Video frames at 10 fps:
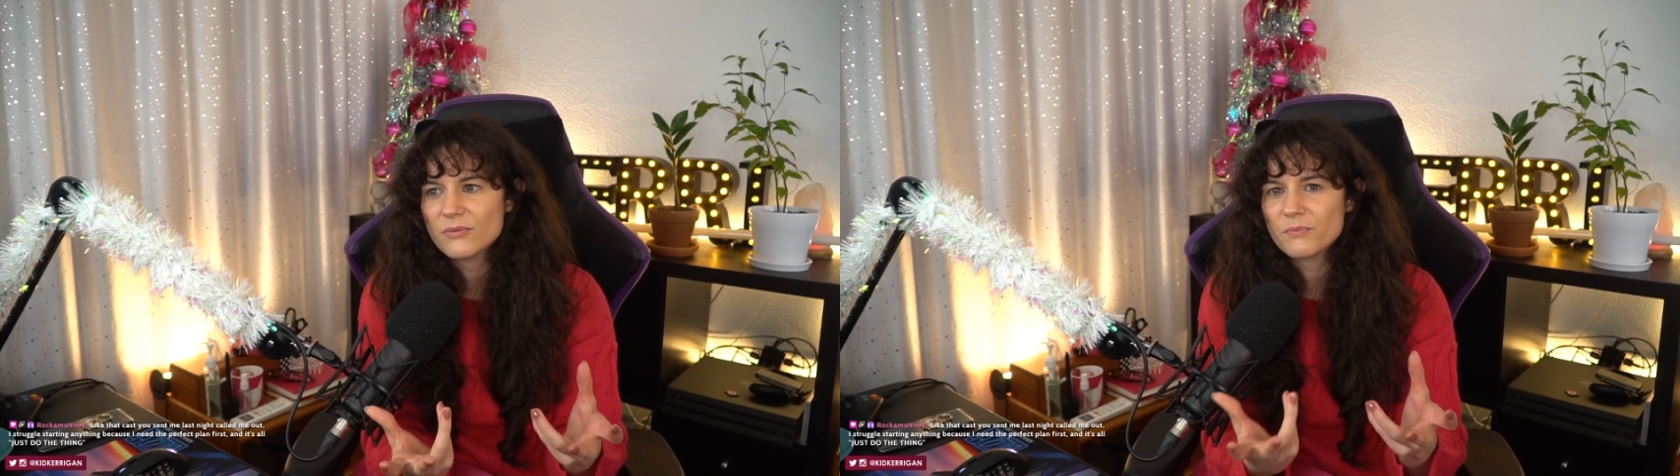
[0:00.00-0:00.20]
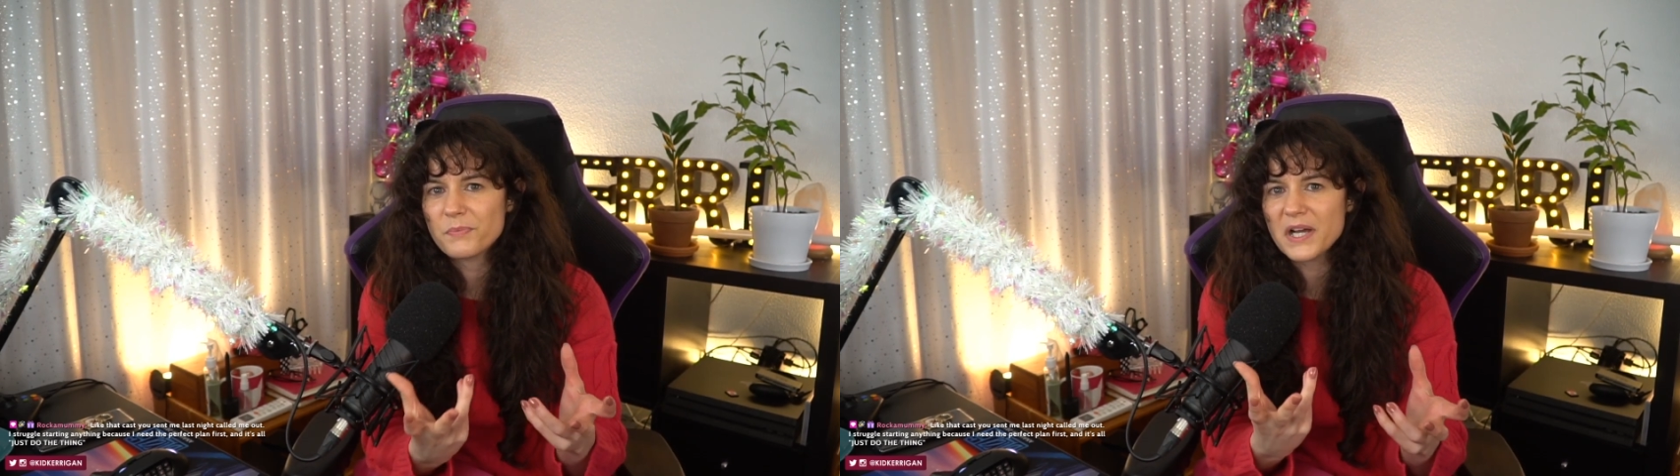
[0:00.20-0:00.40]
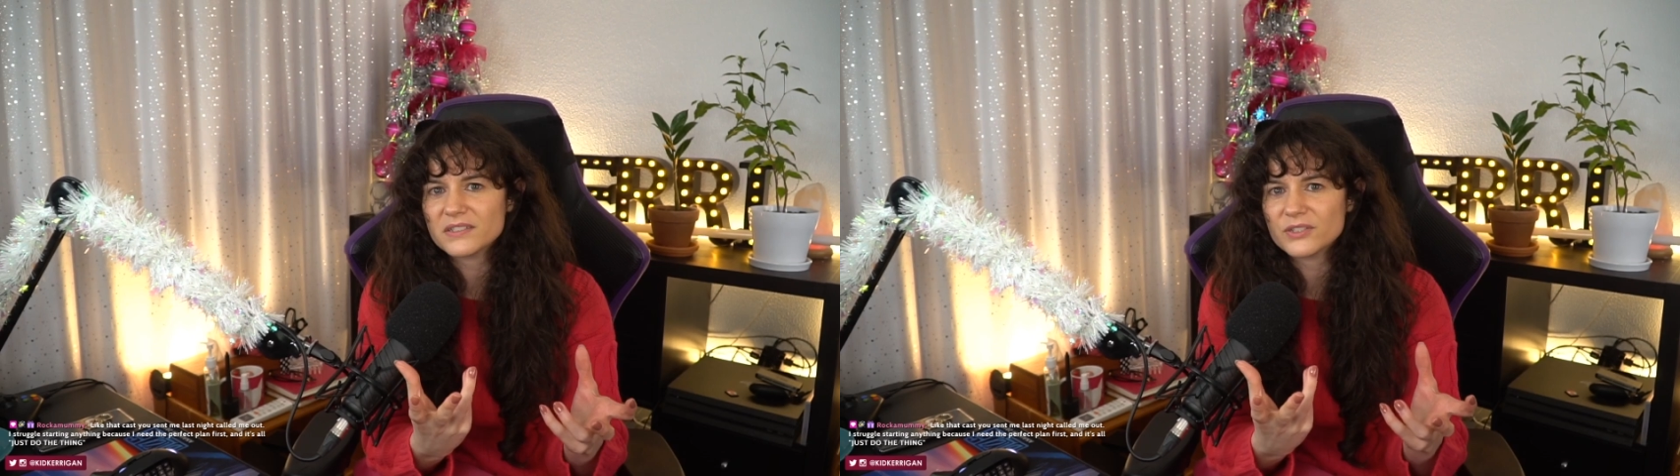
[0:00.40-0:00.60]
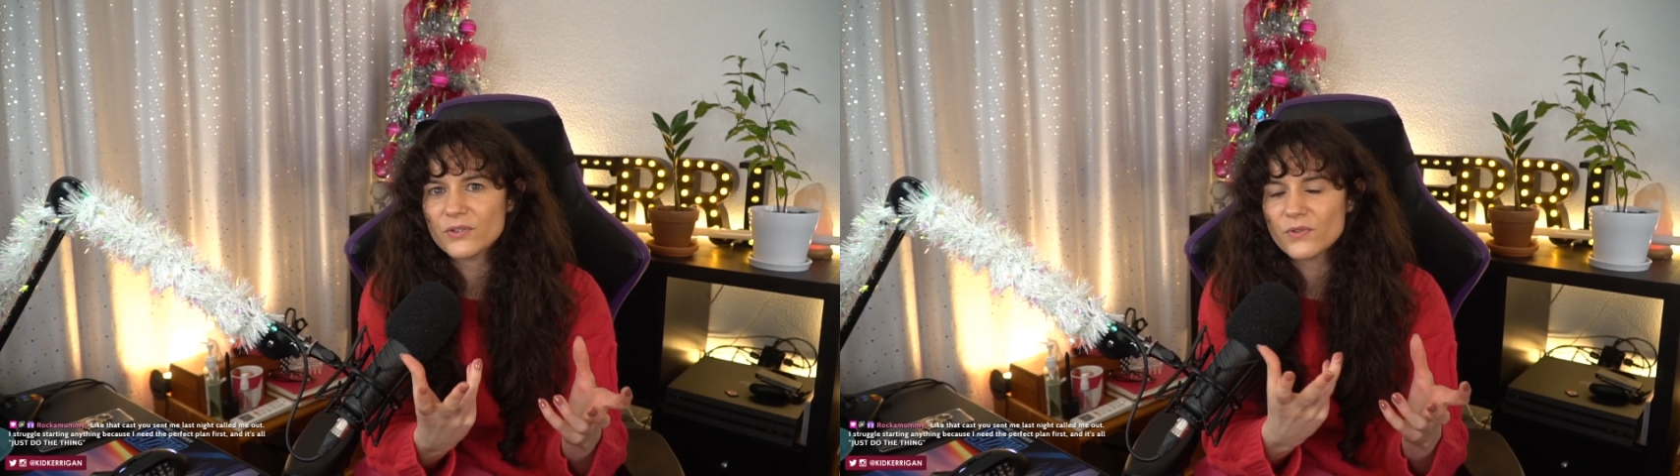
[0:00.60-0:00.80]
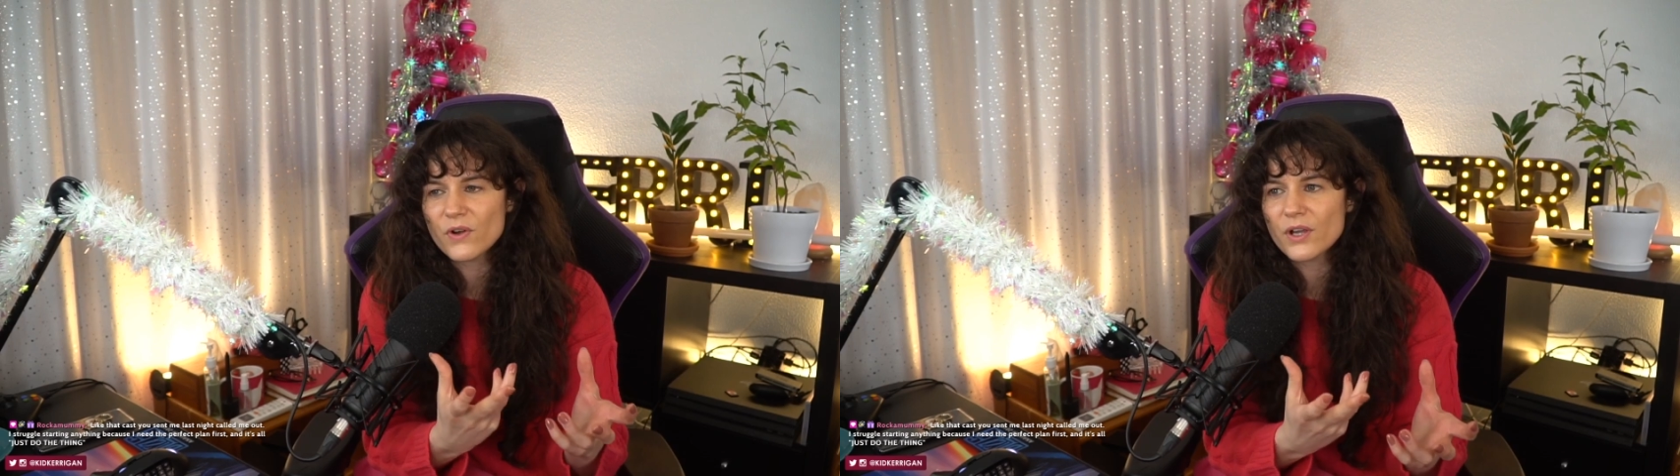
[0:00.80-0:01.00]
but
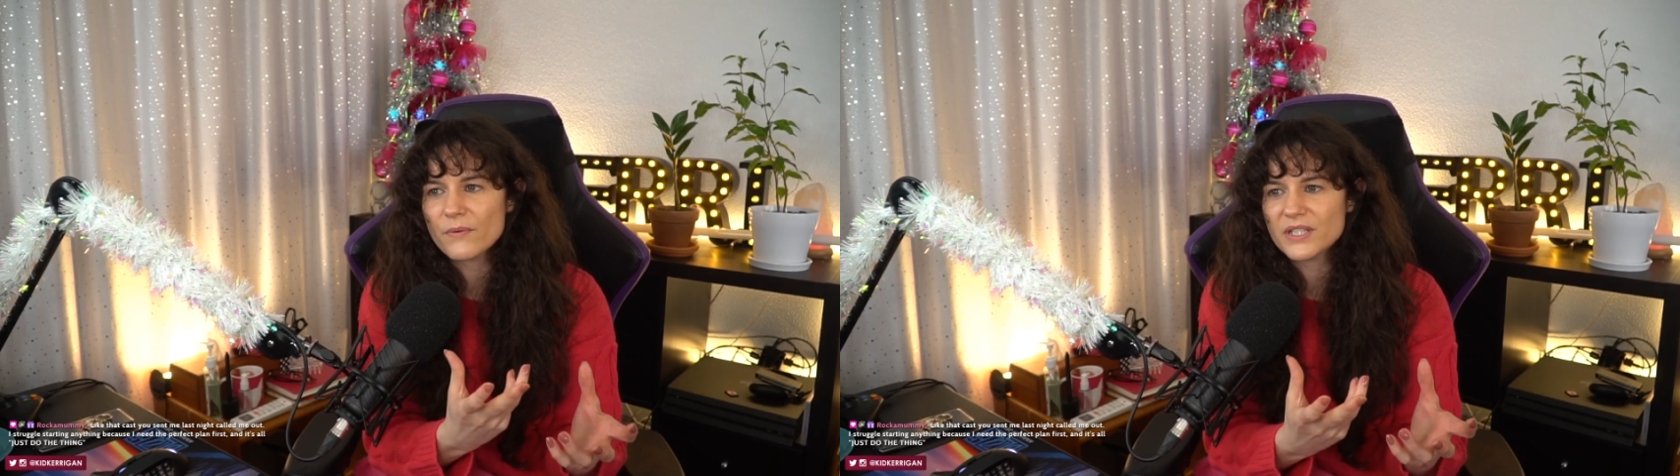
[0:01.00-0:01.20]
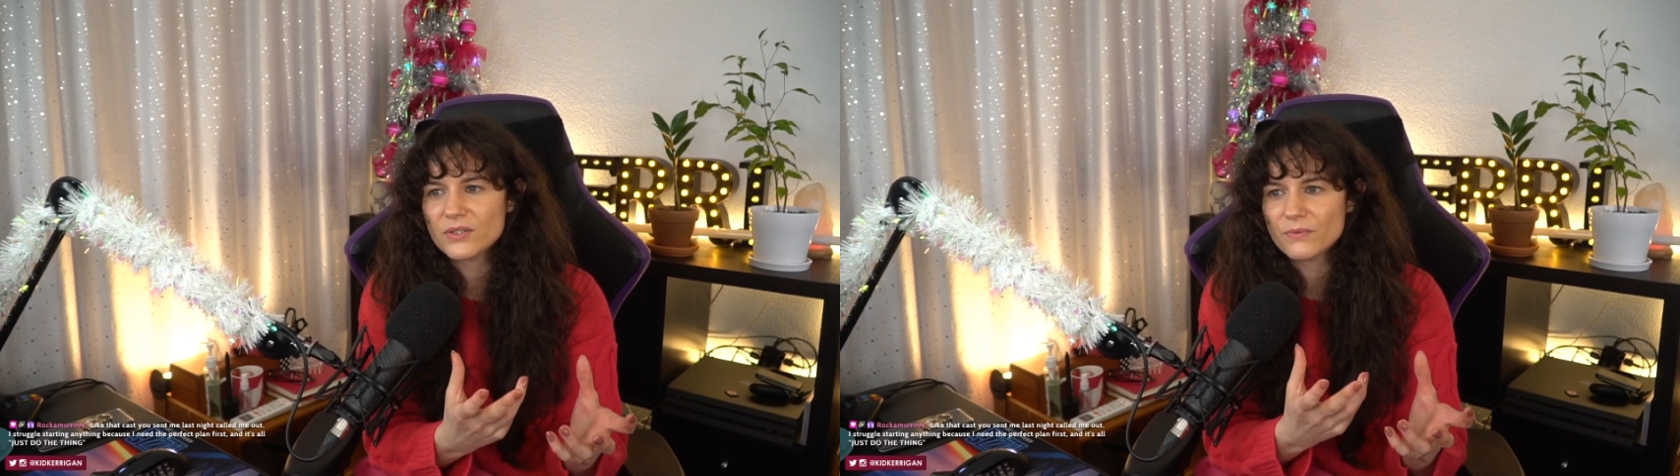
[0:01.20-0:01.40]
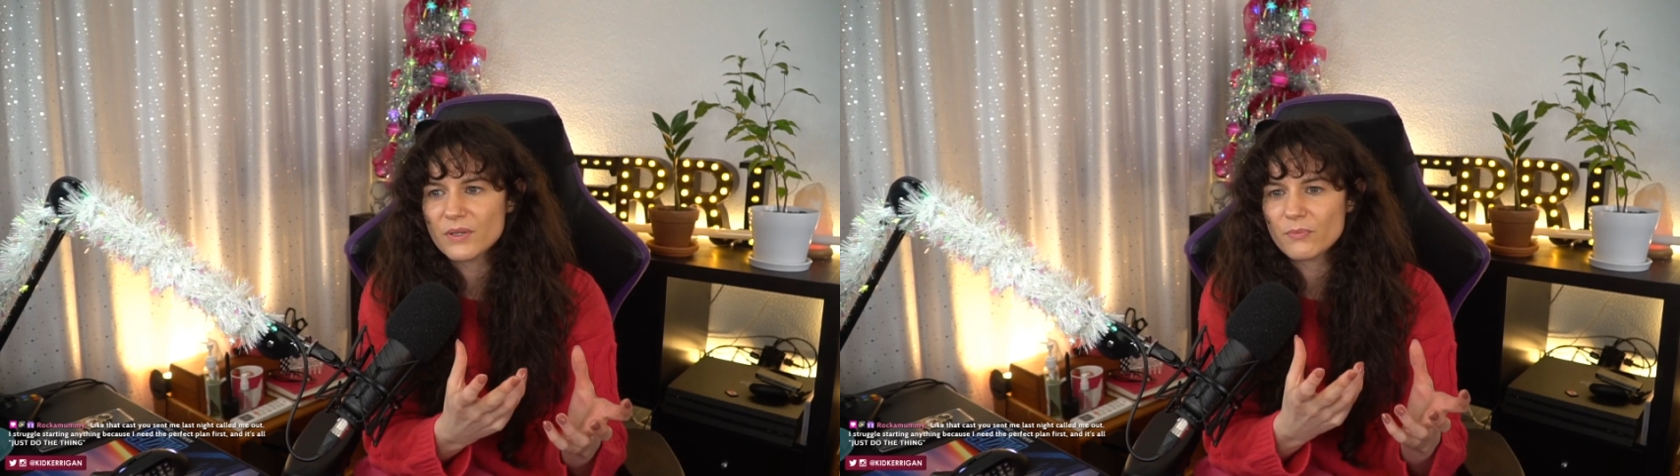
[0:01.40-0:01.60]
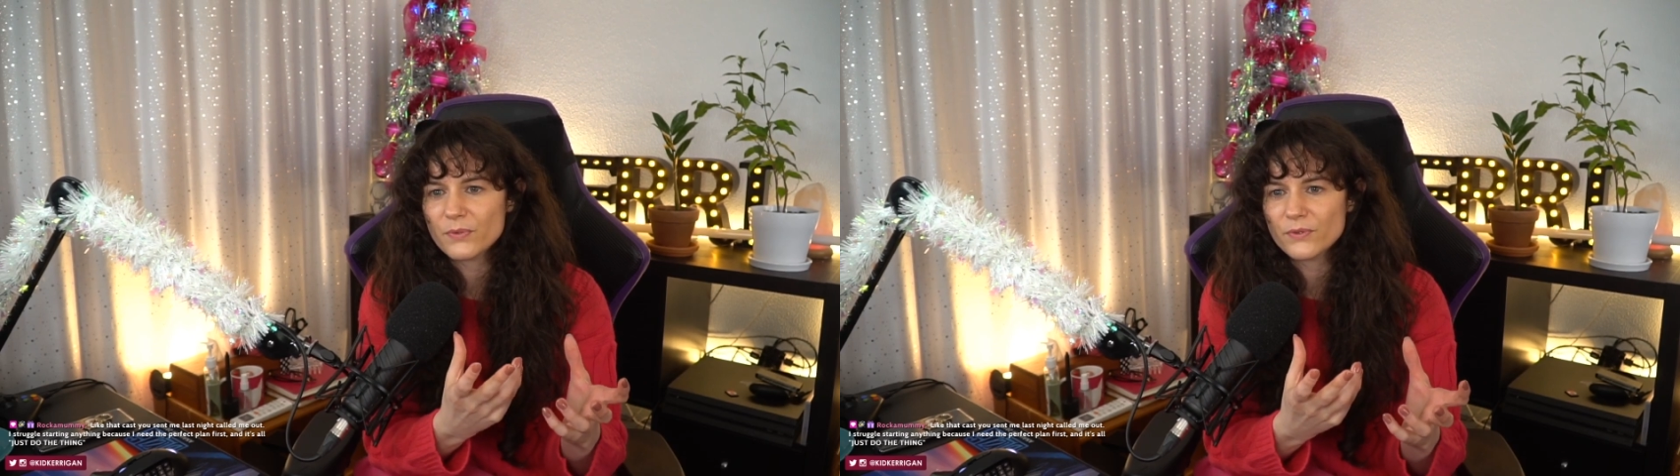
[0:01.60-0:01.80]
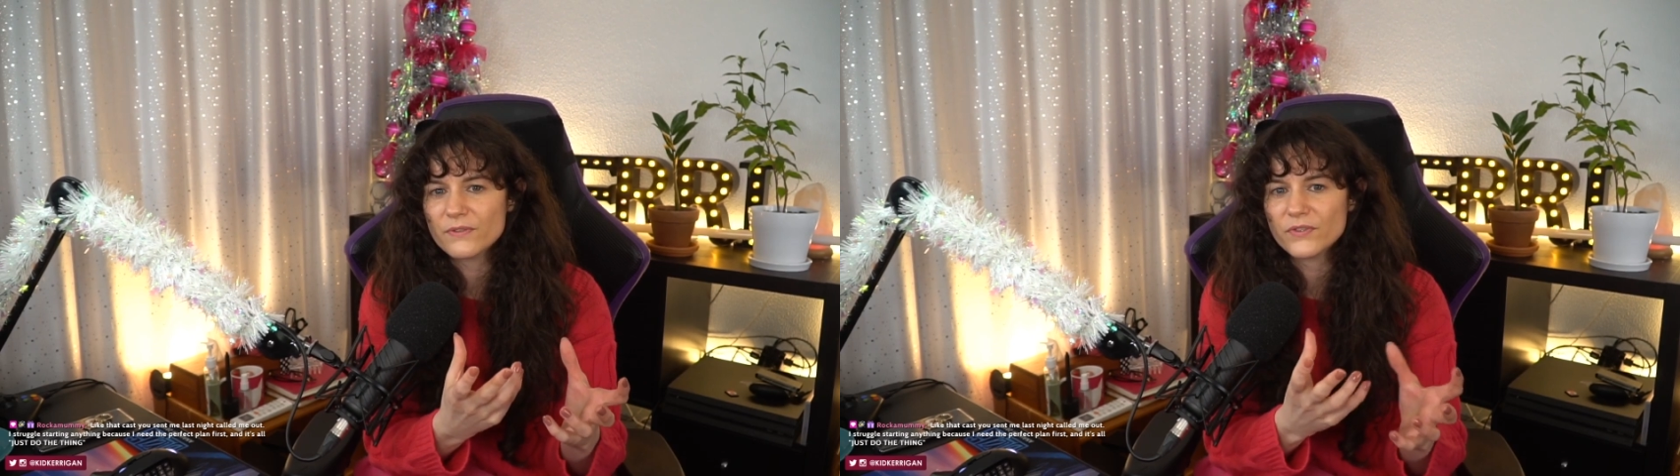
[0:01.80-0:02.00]
you're not going to
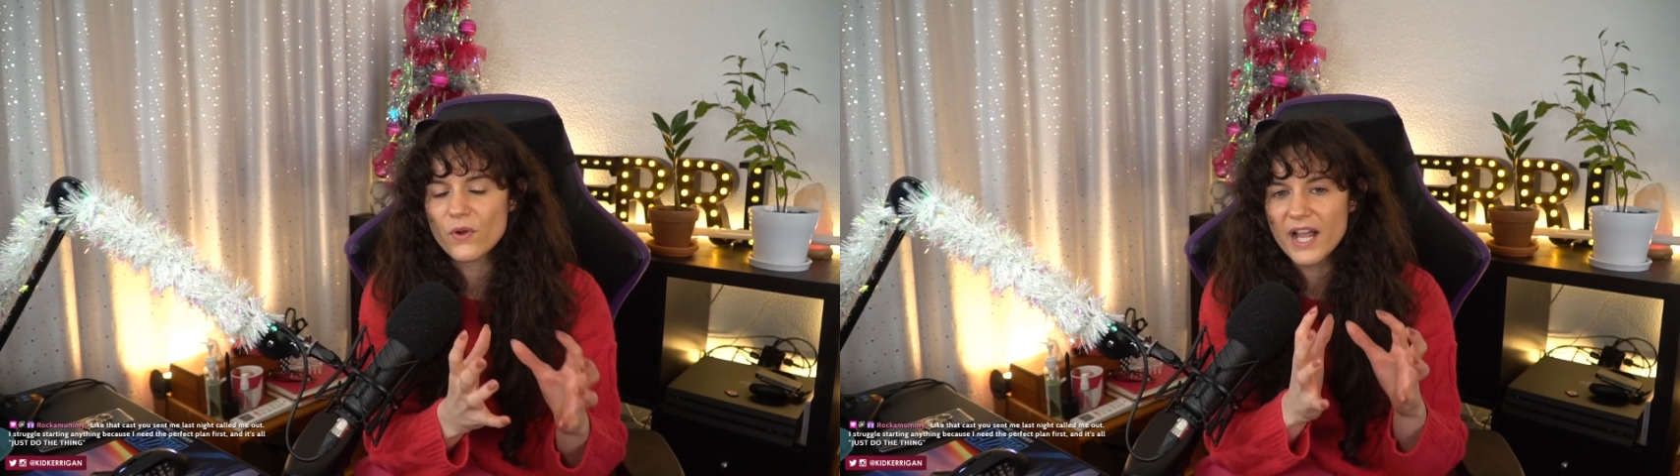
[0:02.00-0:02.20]
improve your